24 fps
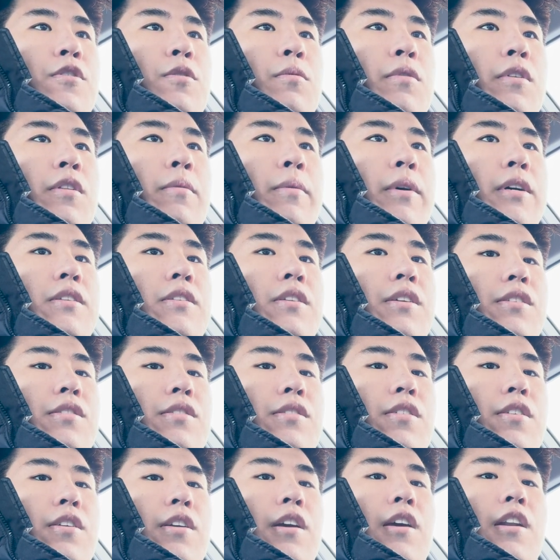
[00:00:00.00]
to be there by
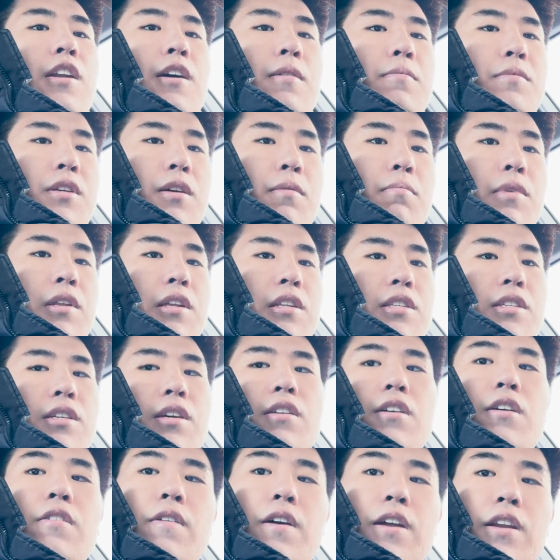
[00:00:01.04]
6:30, and I'm 10 minutes
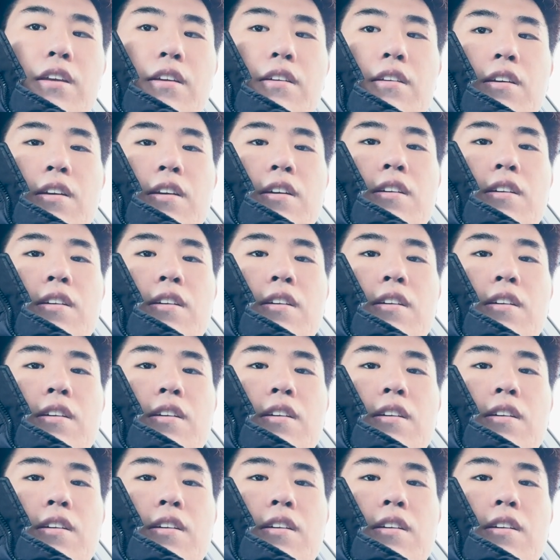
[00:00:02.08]
late already.